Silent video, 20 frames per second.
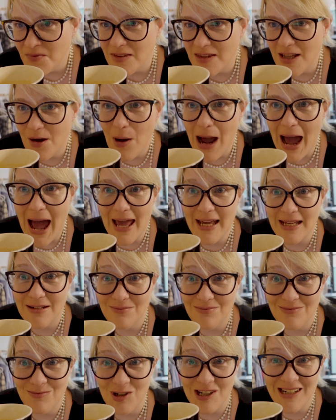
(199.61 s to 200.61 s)
There were
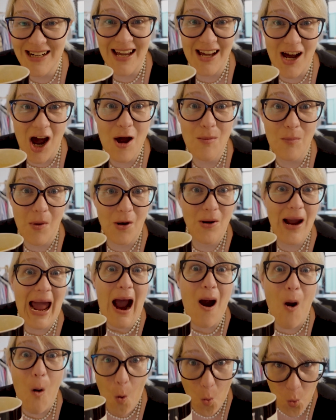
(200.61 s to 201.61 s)
8. One day I broke
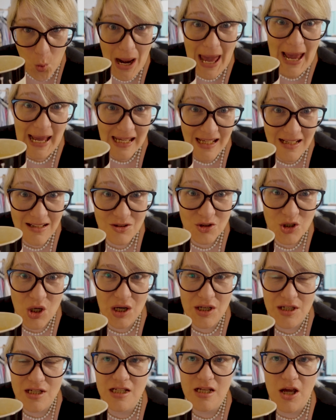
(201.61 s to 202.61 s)
all 8
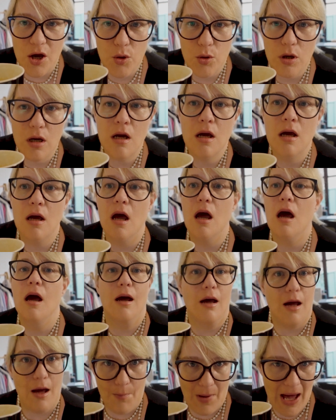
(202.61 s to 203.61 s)
trying to sew
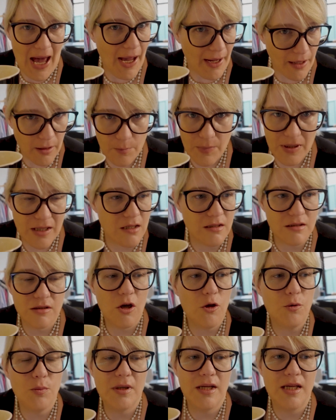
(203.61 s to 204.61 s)
a bag, because
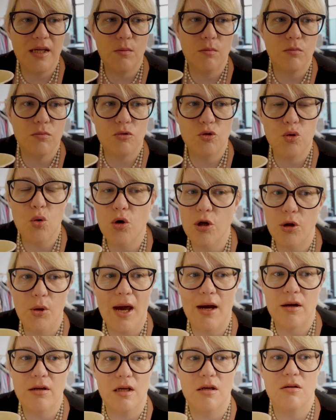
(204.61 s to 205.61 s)
nobody taught you
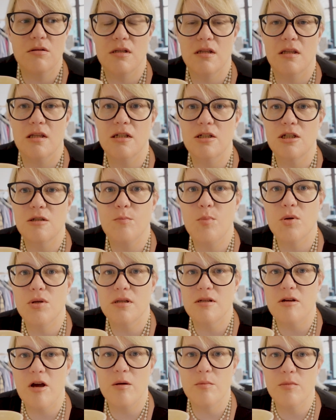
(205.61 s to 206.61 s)
how to use it. They just put
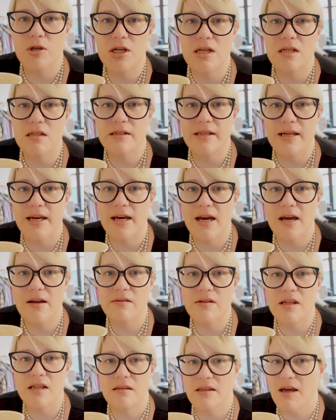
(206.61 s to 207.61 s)
sewing machines there,
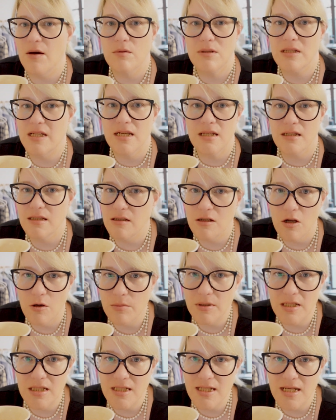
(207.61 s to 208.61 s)
and then that was it.
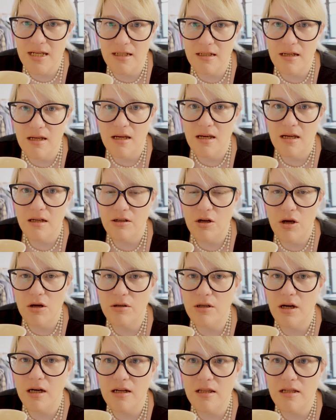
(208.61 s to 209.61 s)
Nobody said, no,
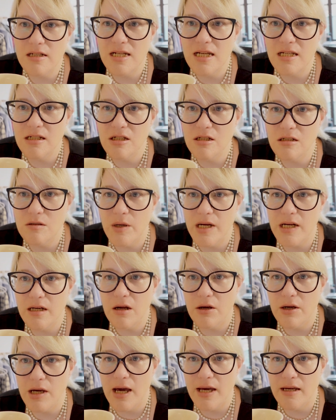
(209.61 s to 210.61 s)
none of the teachers went,
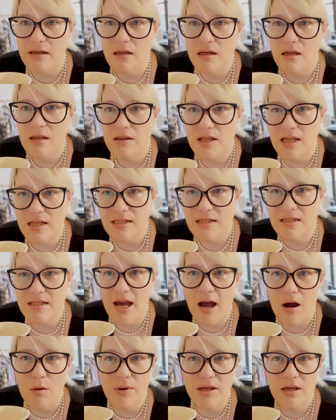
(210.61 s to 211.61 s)
okay, this is
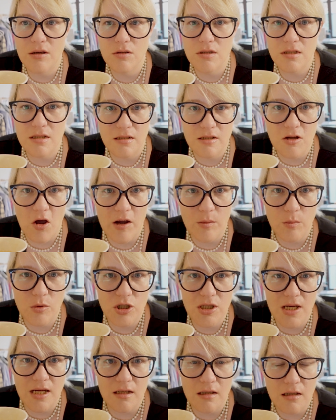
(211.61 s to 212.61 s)
how we use the sewing
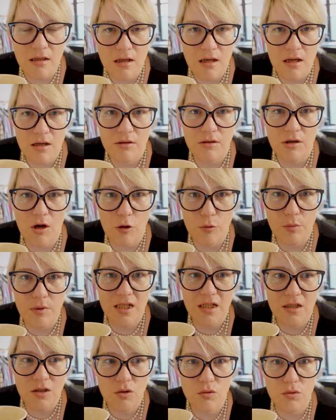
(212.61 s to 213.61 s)
machine.
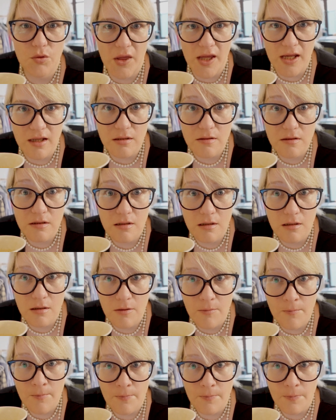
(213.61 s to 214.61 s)
Nobody do this.
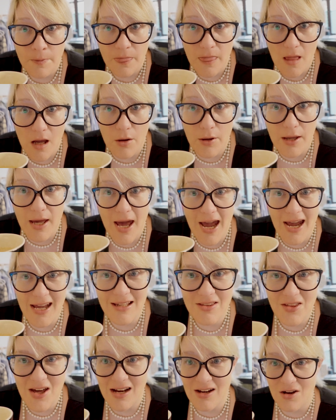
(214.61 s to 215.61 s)

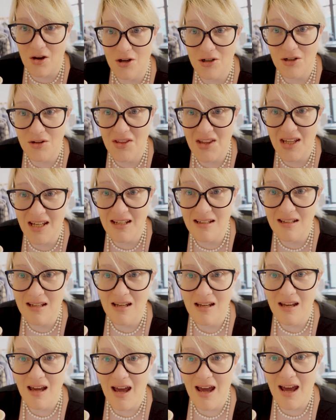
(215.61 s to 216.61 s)
Okay, that kind of thing.
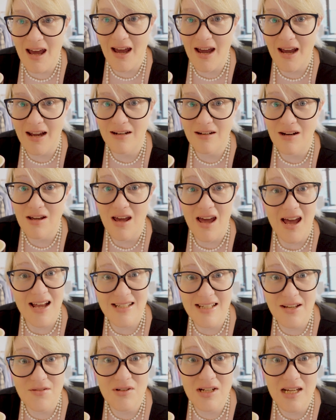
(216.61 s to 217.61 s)
And
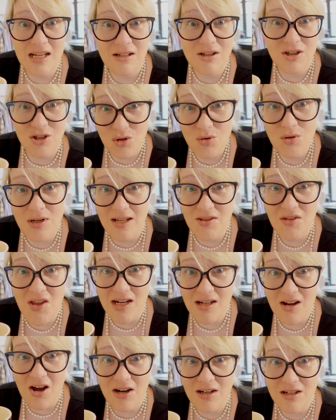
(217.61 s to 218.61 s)
at 17, you need
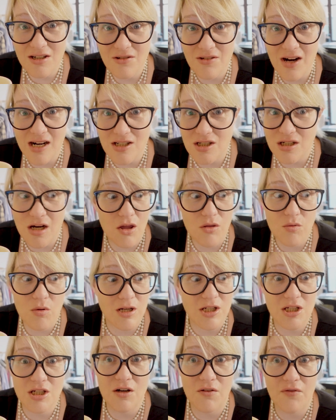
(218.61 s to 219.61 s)
that kind of direction,
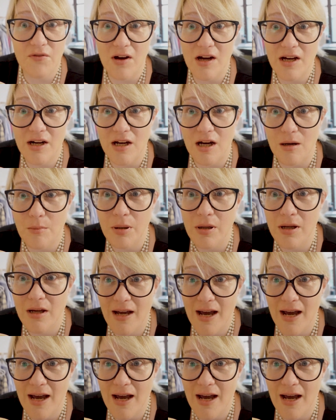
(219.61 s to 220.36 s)
otherwise you're going to fuck it up.